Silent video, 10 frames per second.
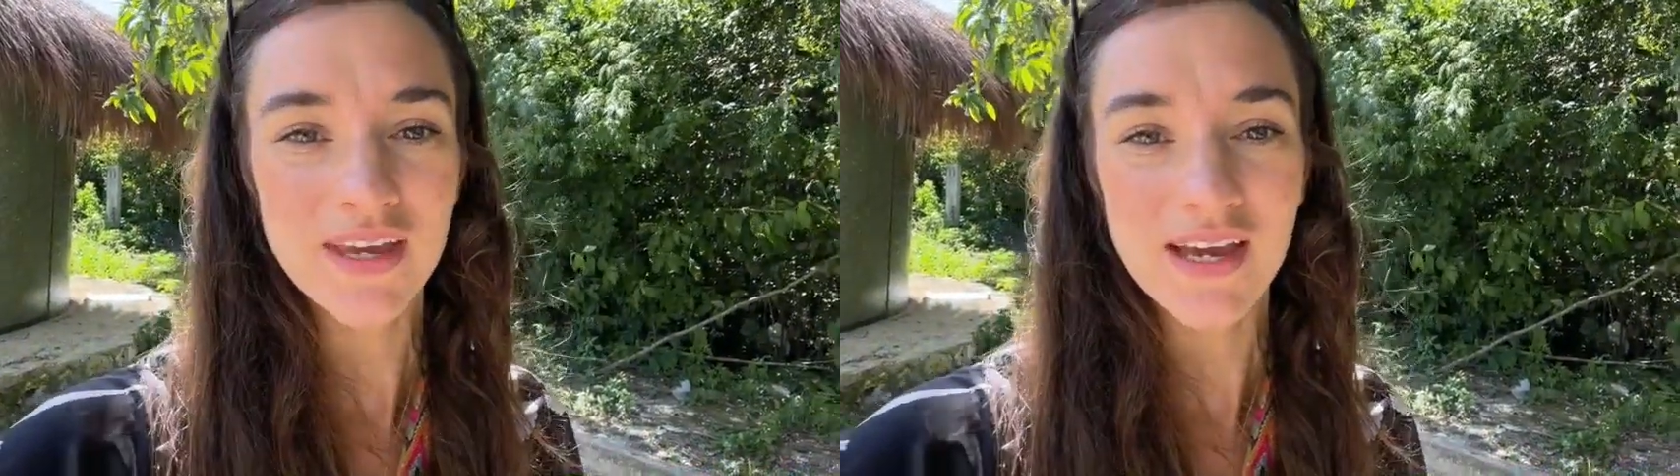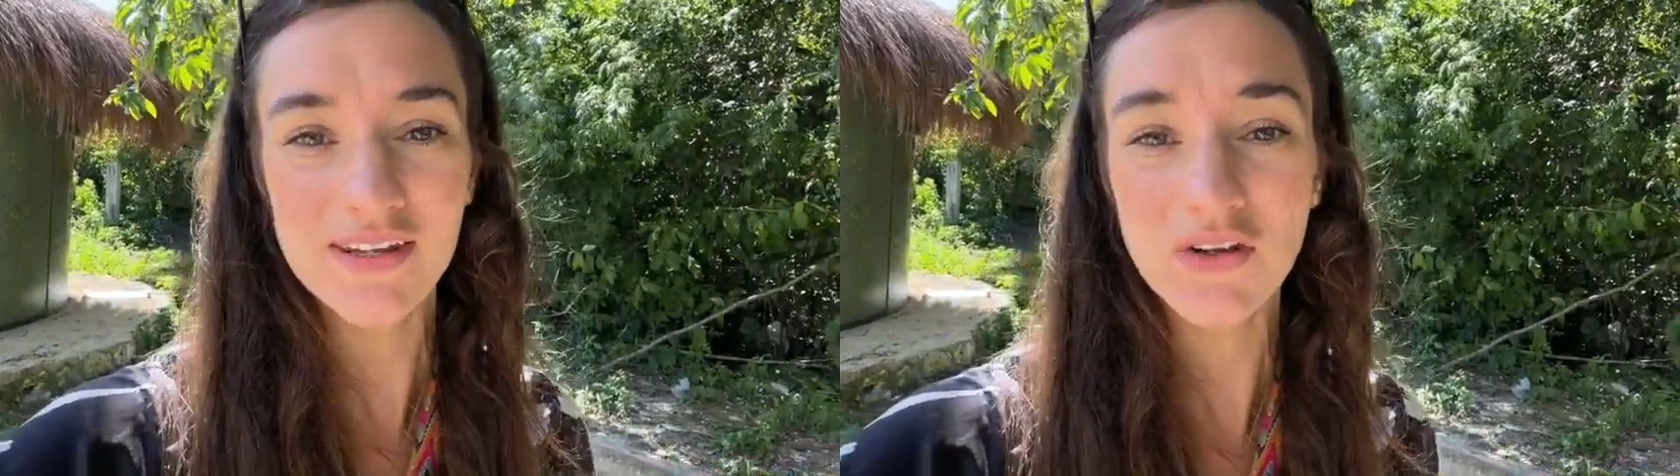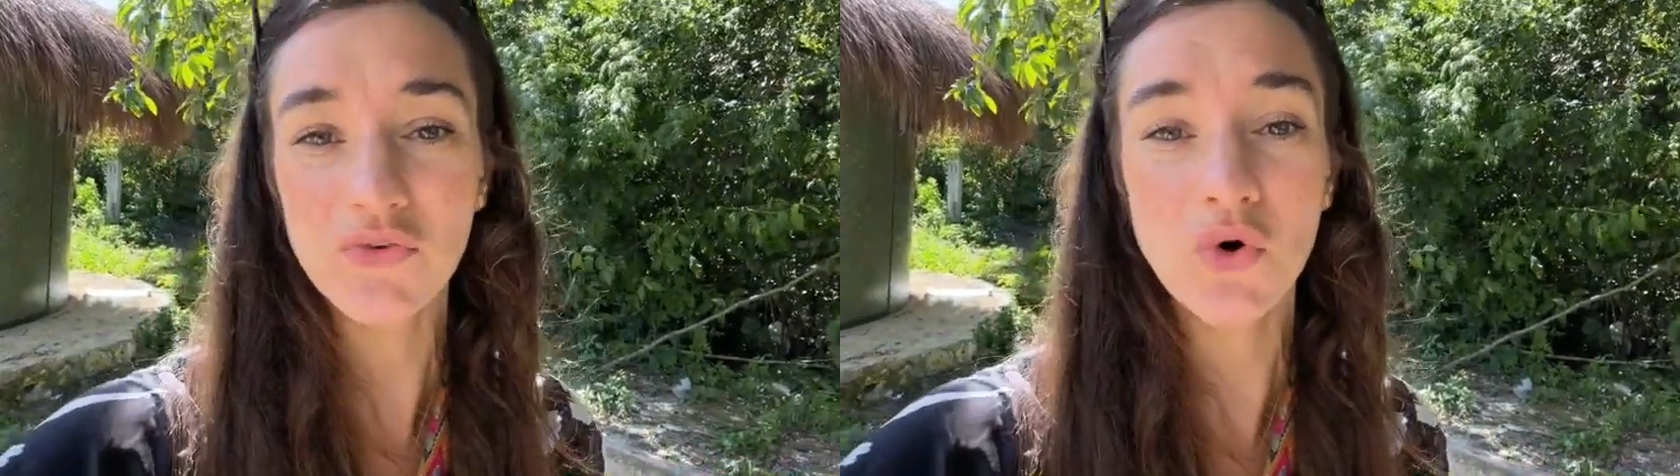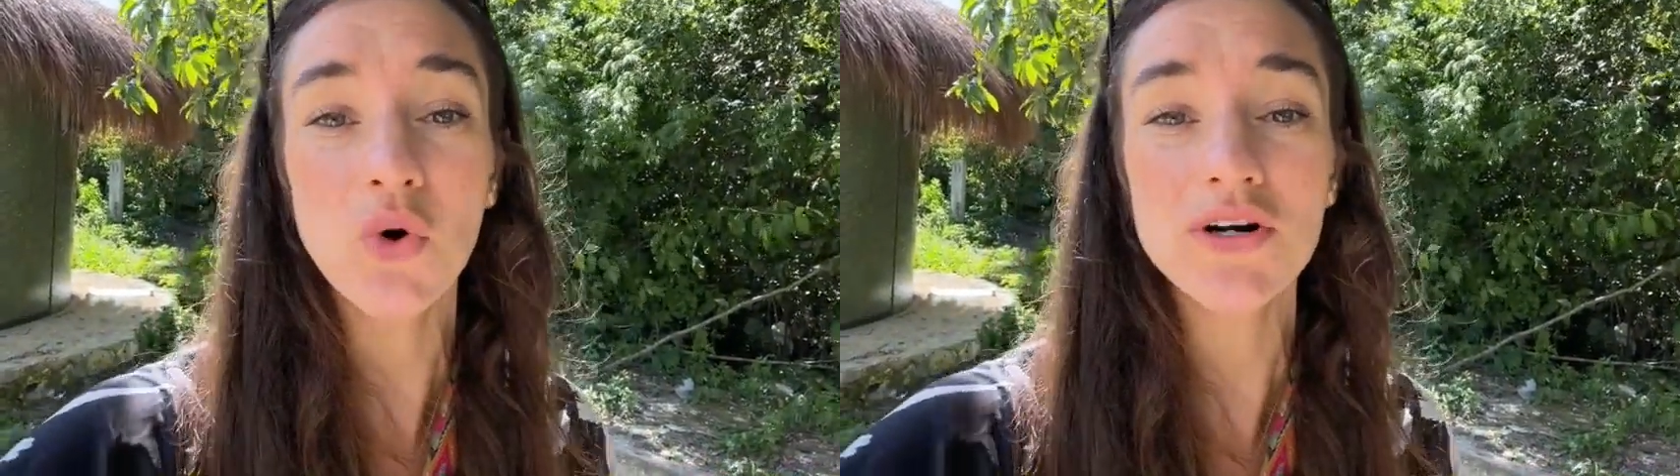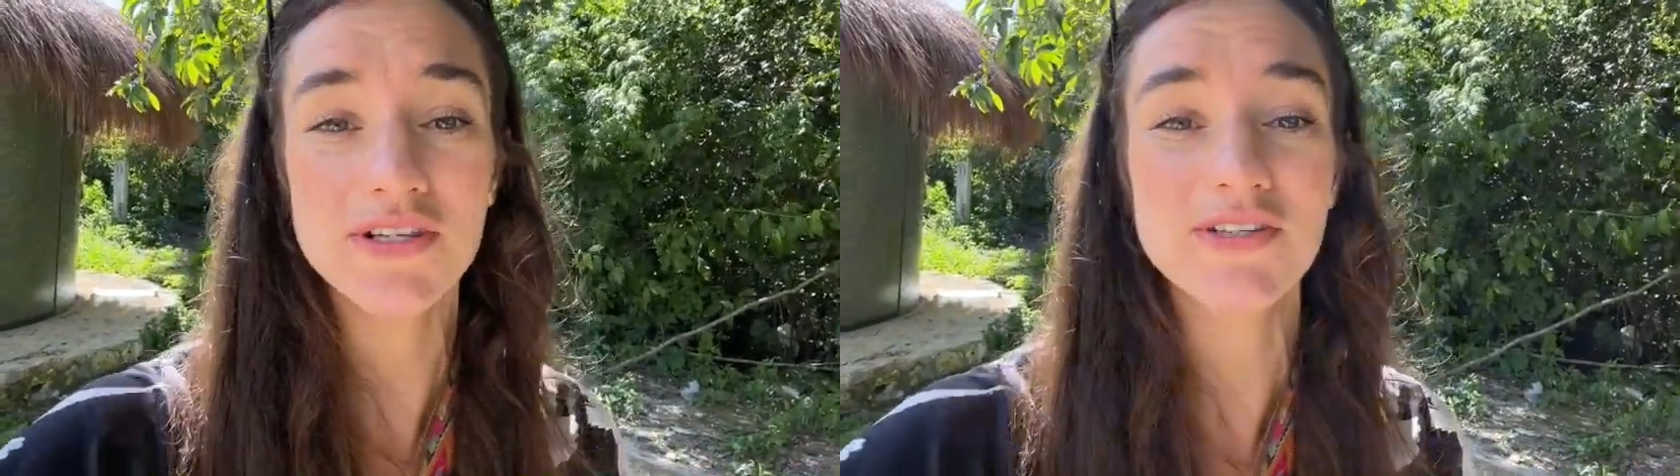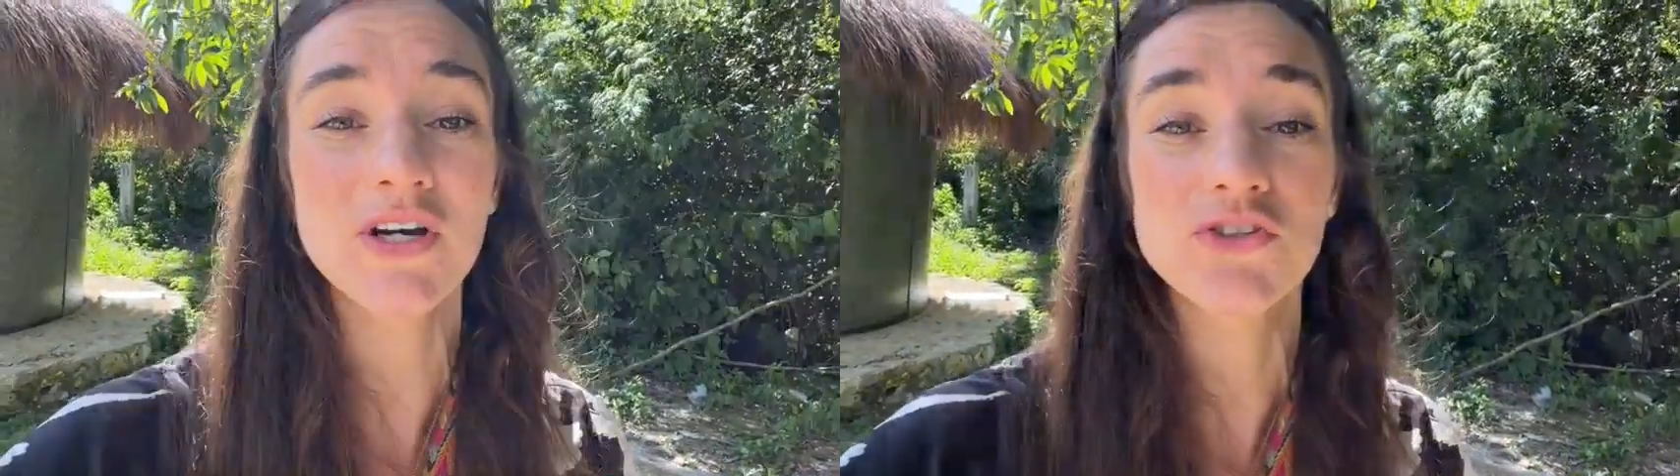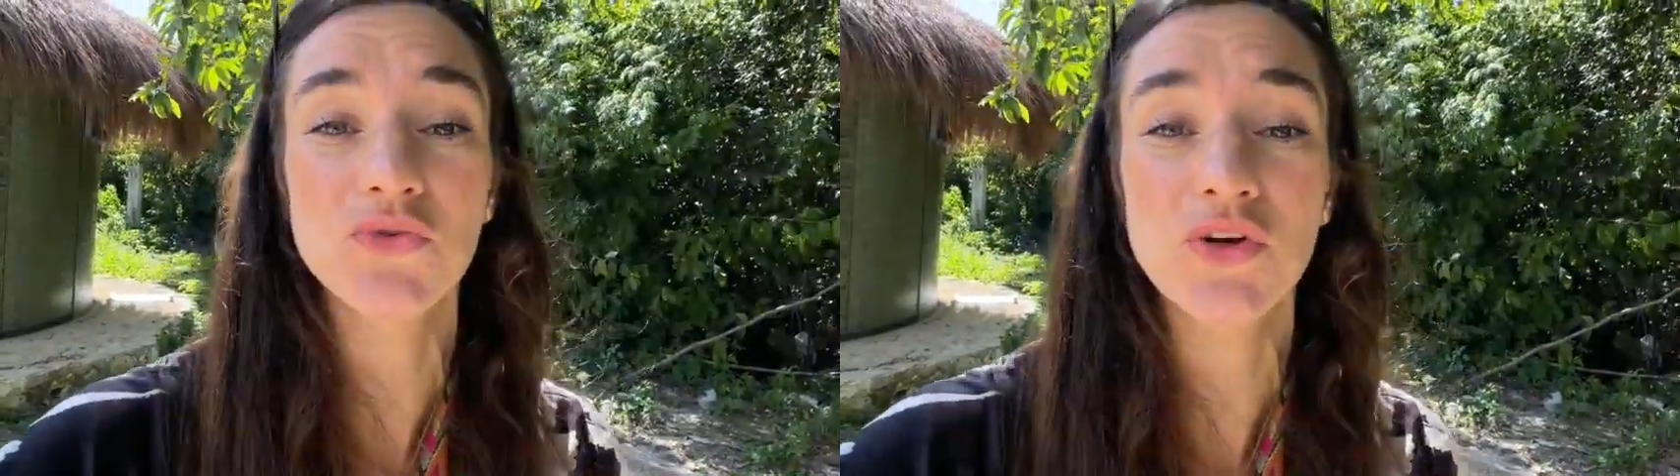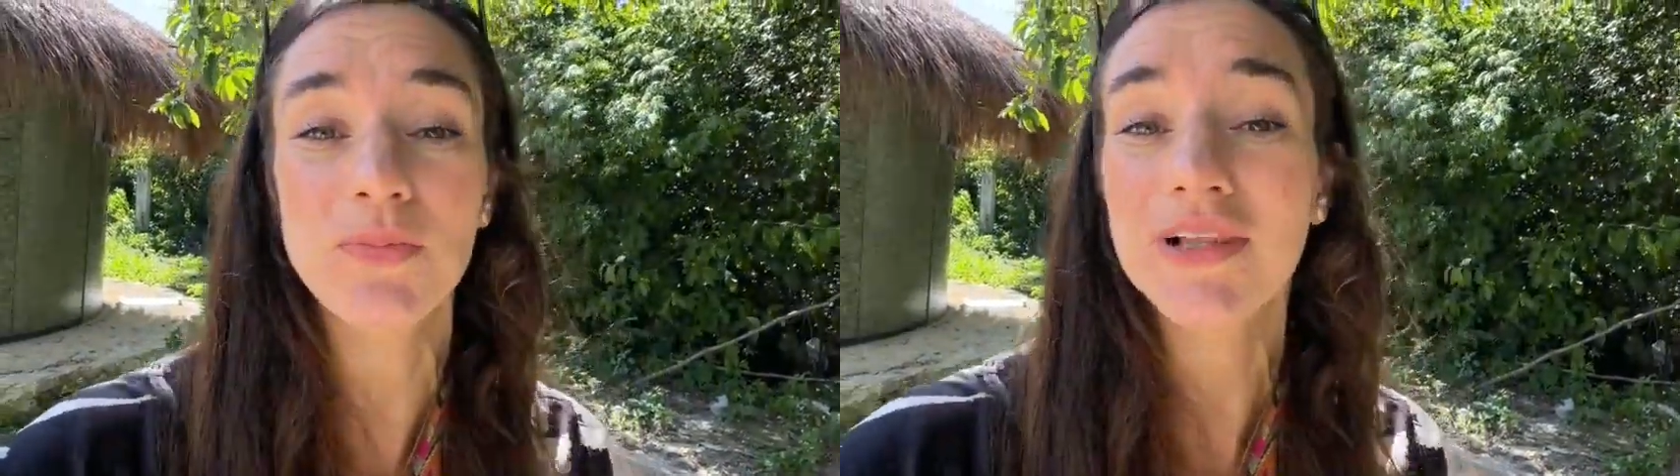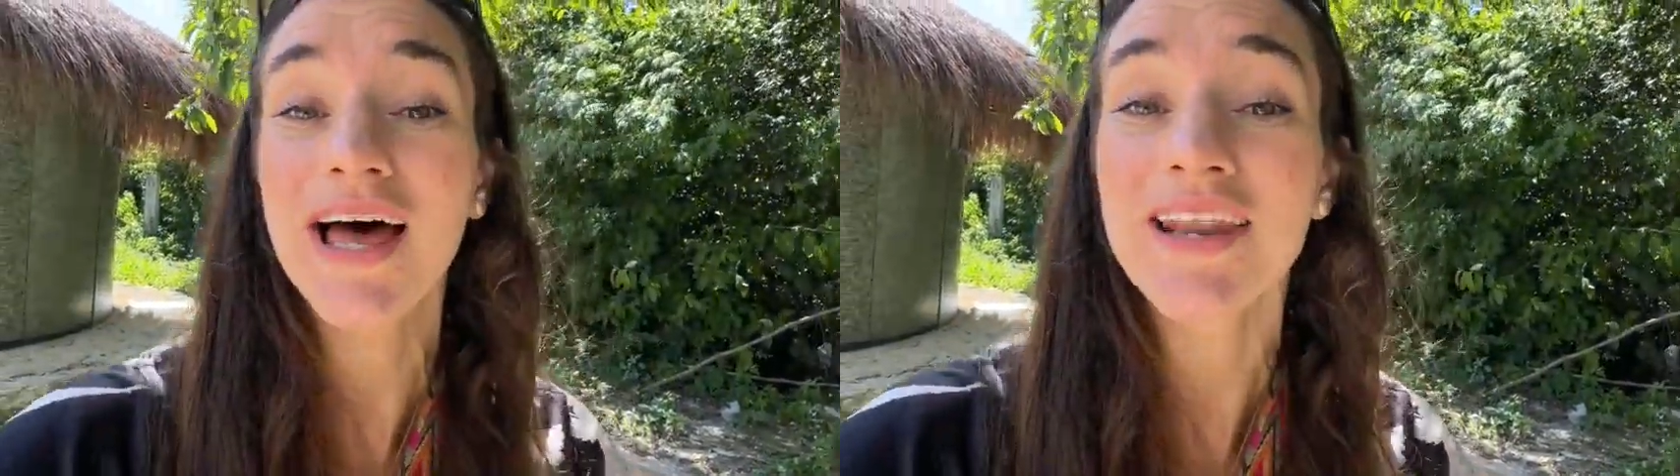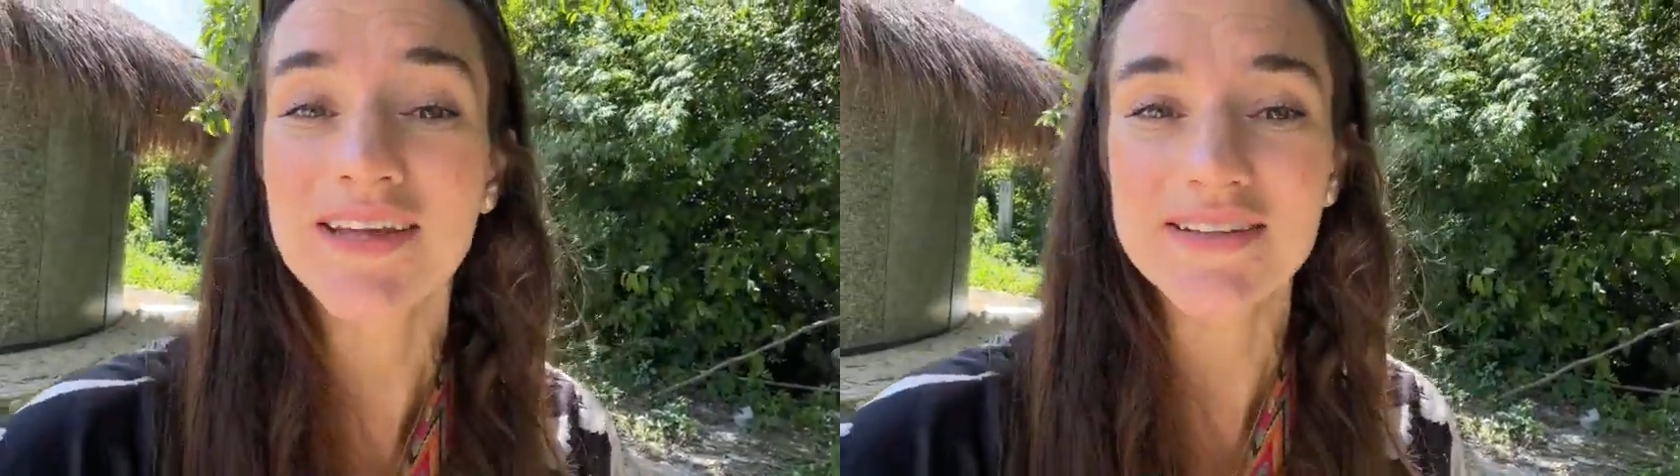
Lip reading: And then of course it's also for the planet,